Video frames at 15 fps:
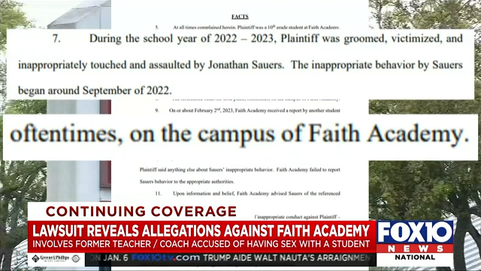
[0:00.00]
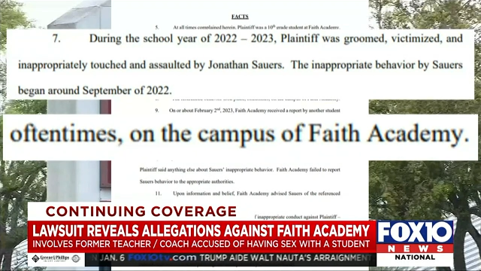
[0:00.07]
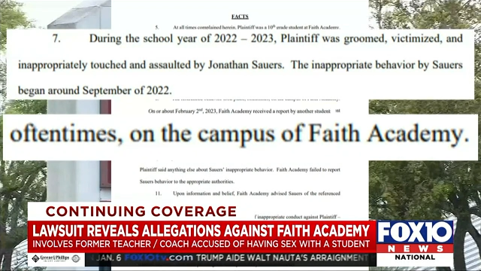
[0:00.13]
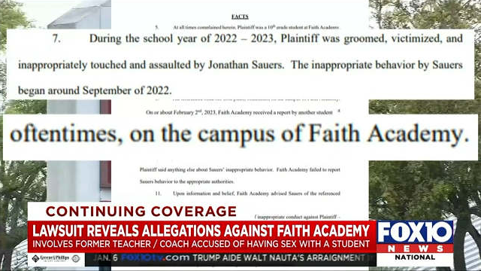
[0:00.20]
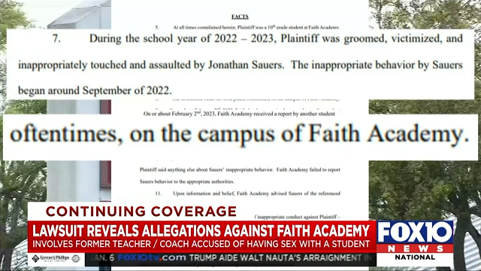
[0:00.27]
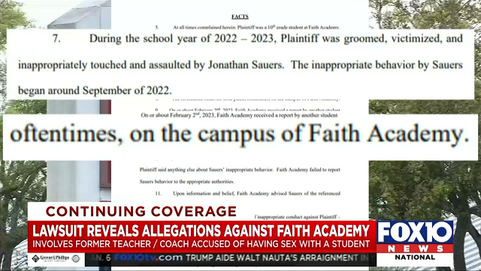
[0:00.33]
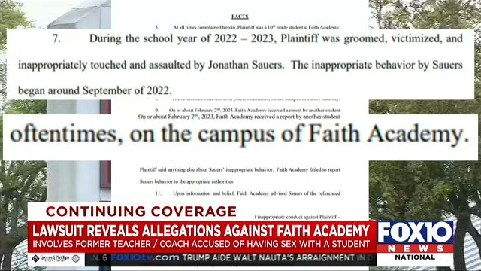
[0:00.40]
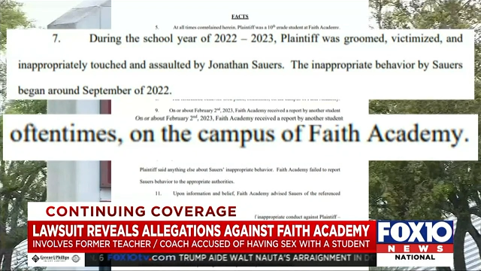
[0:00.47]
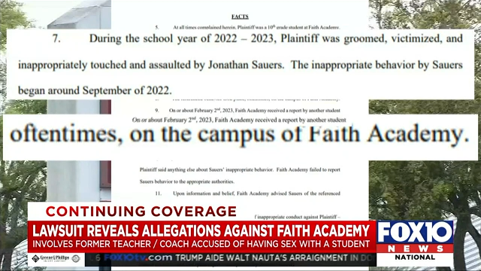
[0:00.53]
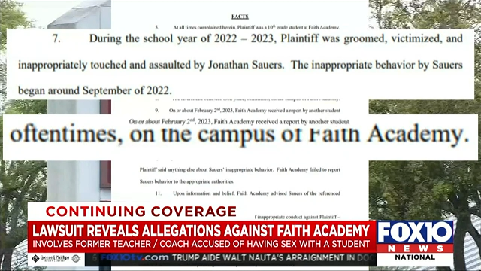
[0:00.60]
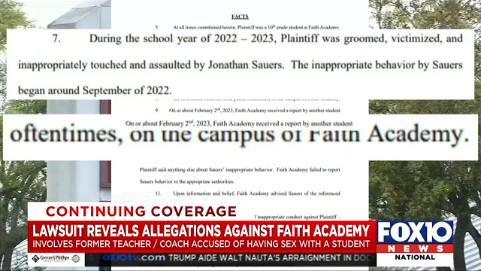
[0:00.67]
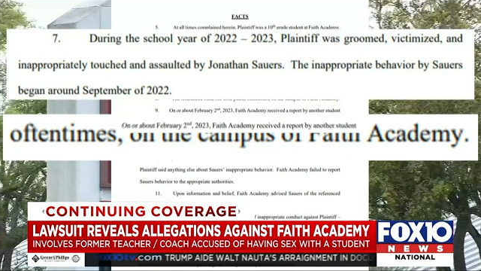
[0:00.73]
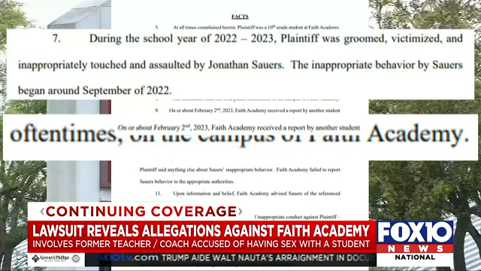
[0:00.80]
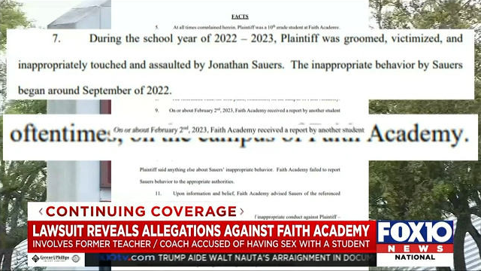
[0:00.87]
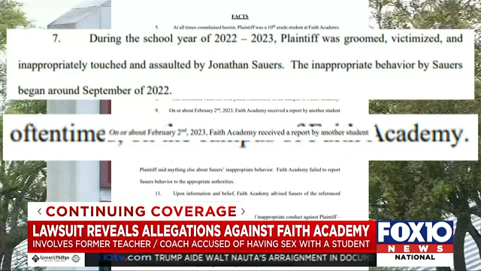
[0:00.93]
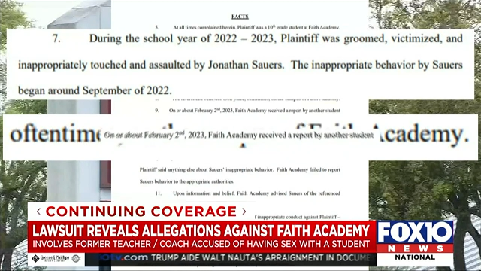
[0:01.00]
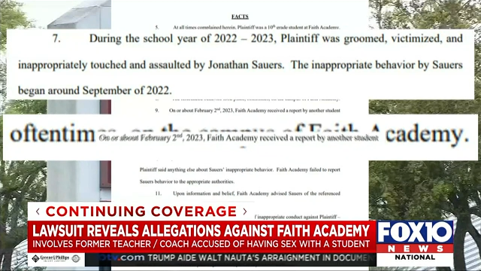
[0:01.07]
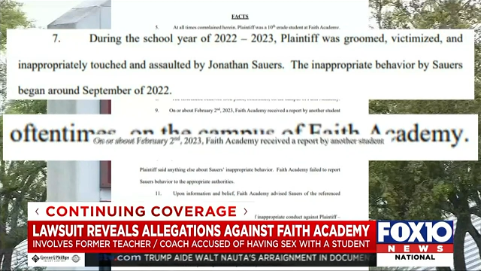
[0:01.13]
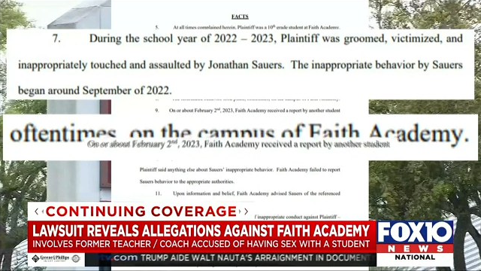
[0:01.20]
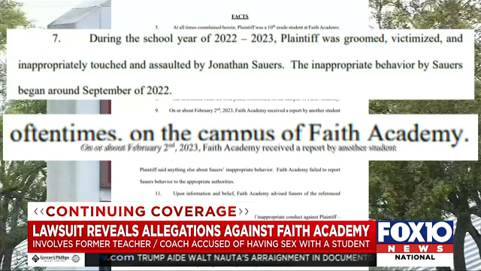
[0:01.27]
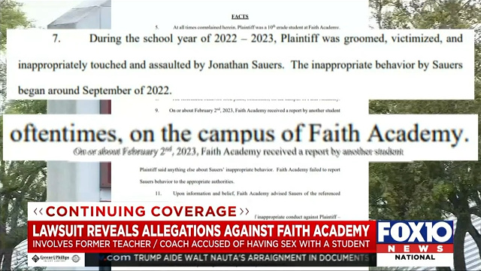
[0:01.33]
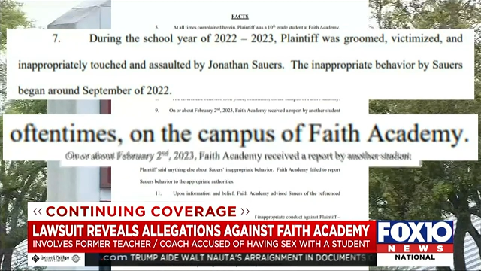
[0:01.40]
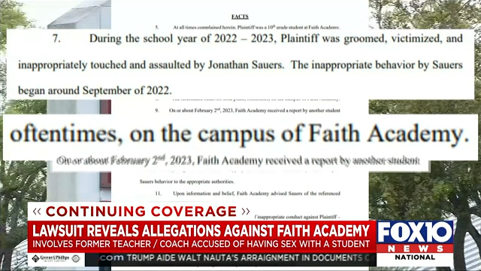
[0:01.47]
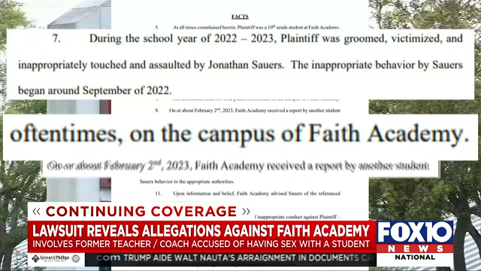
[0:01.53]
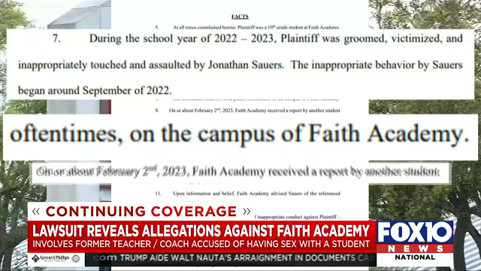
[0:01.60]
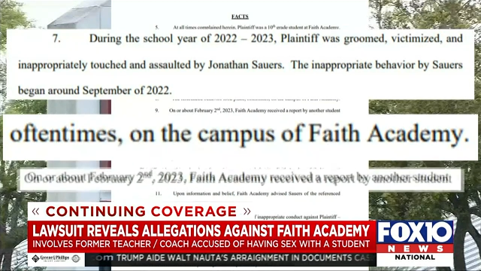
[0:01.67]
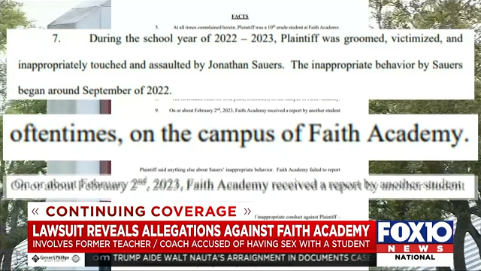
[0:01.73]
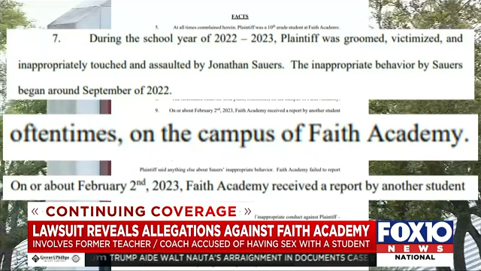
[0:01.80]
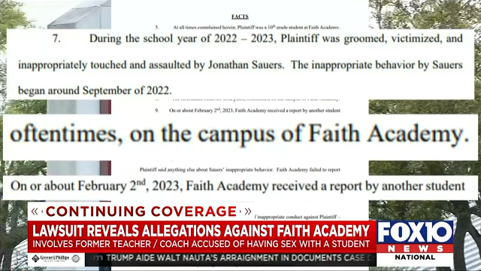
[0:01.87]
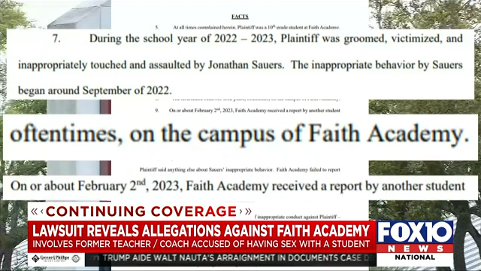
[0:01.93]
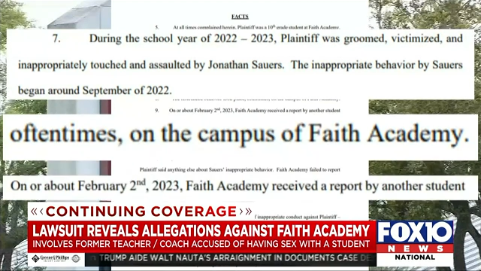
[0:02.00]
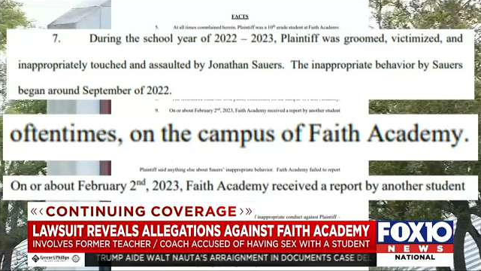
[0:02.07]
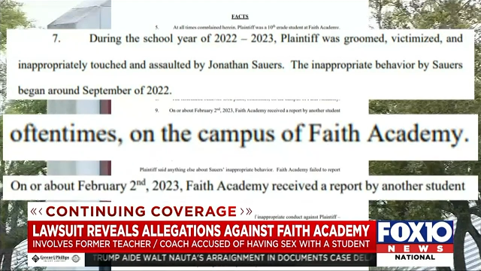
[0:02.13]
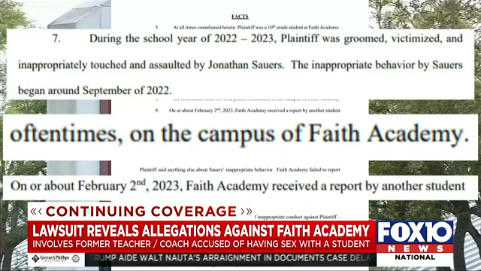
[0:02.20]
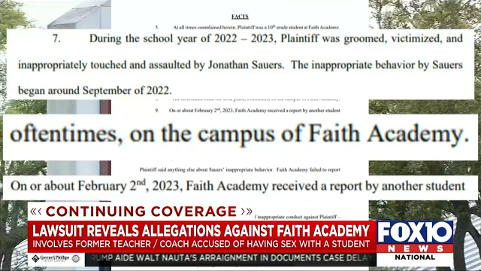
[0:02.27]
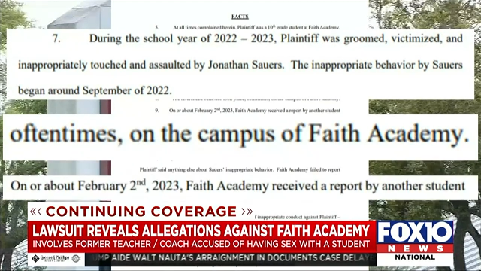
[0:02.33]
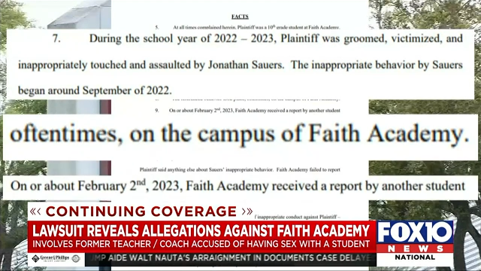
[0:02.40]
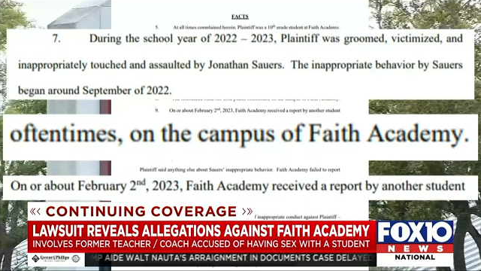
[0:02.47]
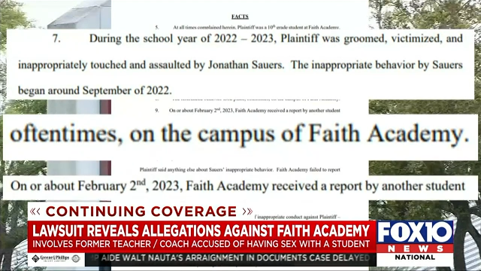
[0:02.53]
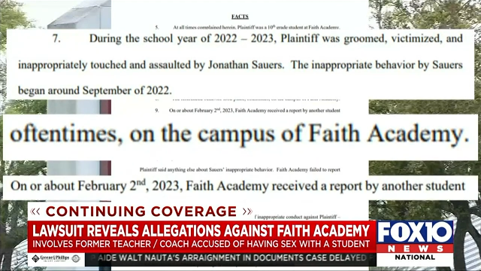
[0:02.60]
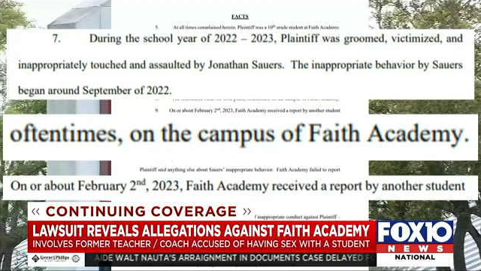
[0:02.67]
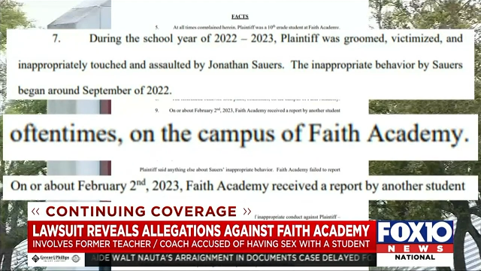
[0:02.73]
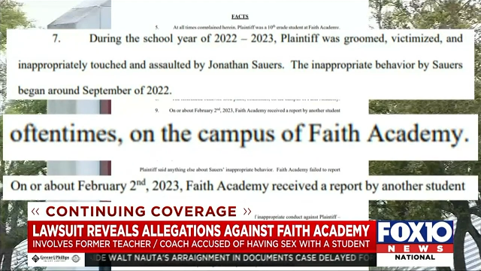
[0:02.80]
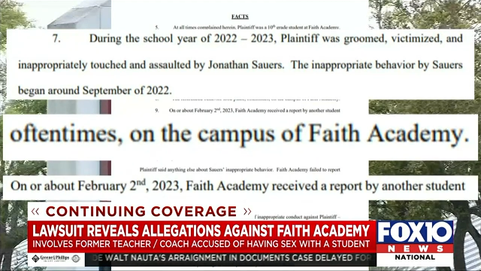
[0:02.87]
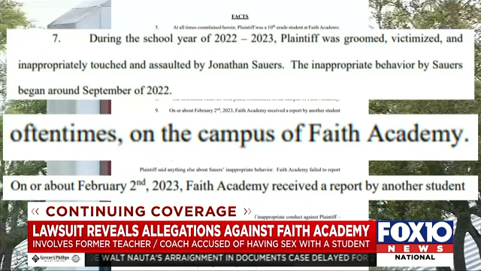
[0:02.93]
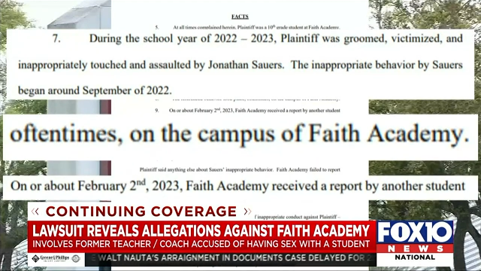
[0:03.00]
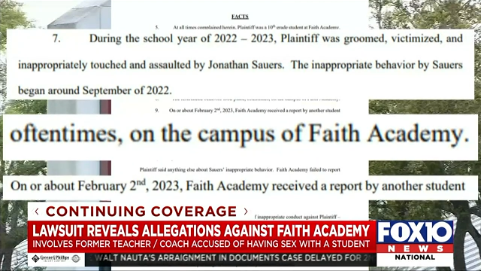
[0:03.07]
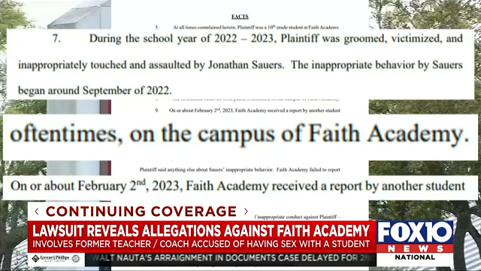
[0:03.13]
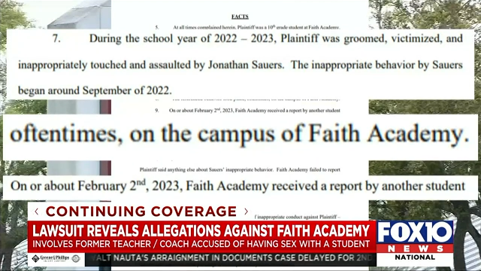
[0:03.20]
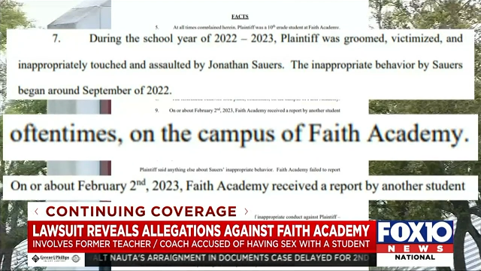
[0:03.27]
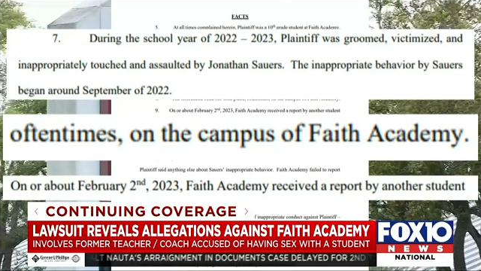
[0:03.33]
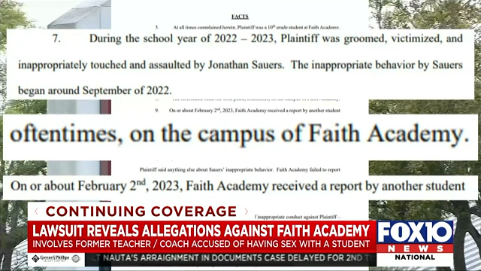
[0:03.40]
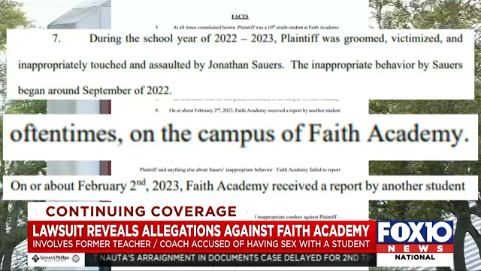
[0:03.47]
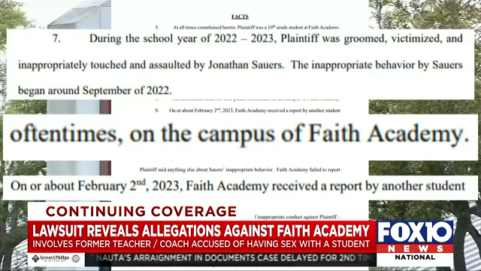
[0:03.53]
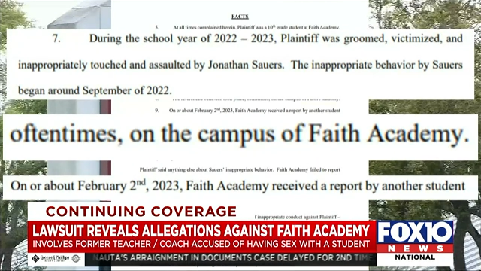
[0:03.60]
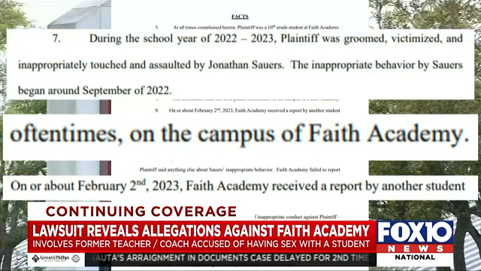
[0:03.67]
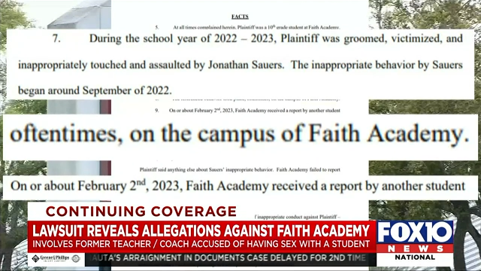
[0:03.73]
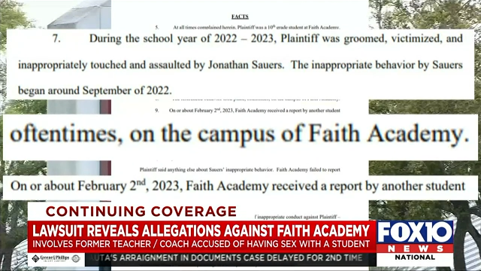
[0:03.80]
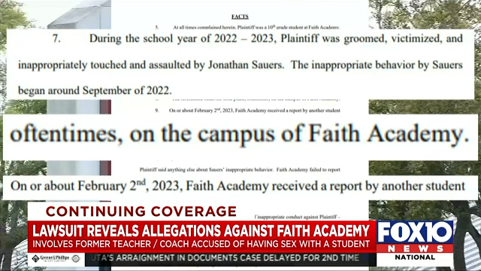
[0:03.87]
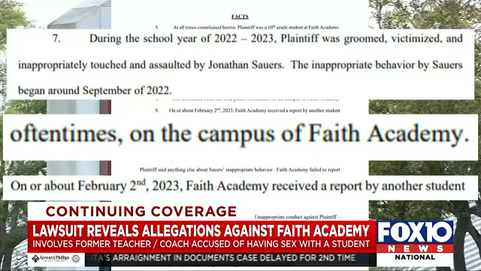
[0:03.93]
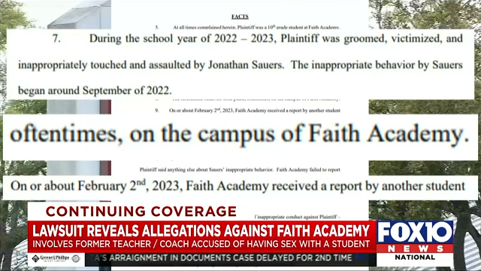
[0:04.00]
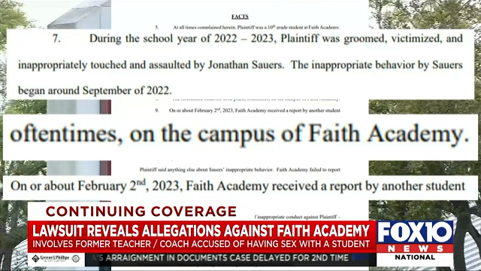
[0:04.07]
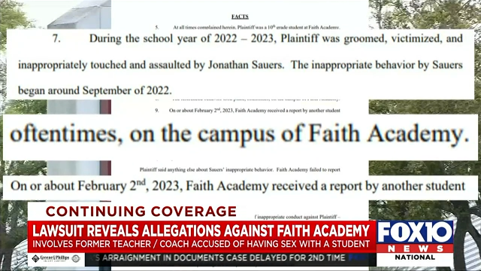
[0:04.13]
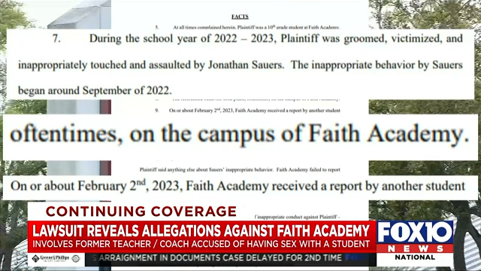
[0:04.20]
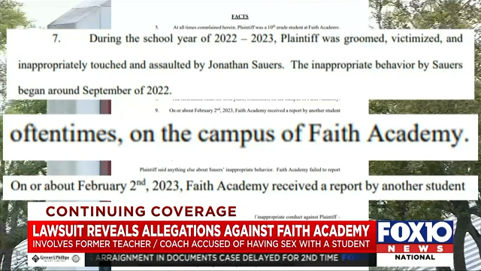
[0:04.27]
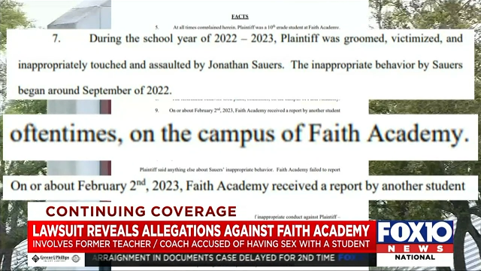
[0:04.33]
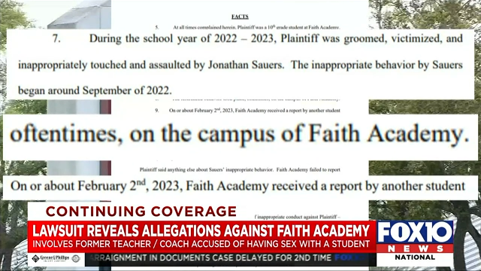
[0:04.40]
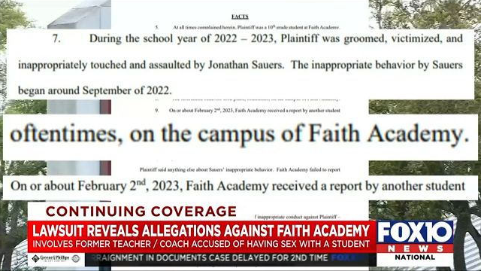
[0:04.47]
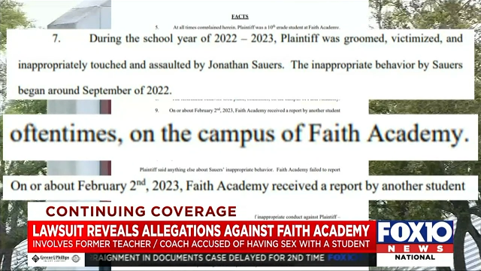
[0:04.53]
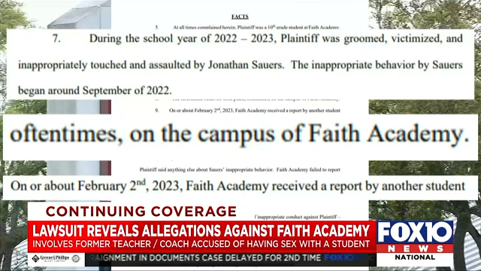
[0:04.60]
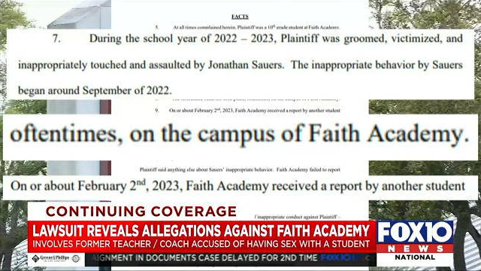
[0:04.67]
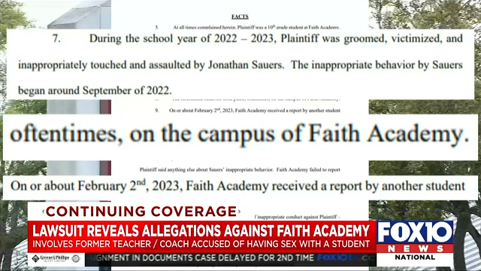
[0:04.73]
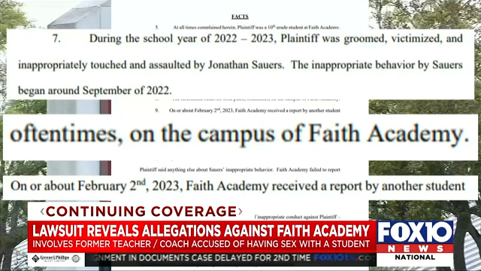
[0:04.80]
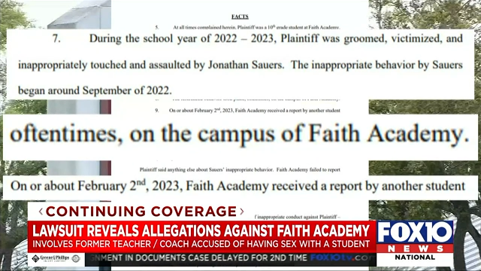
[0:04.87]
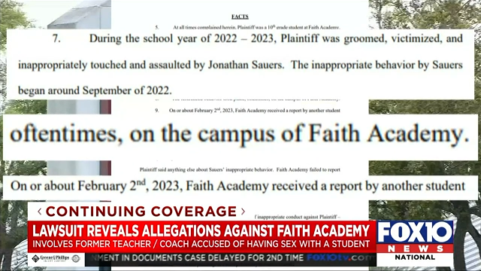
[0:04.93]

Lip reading: [unreadable: no face in view]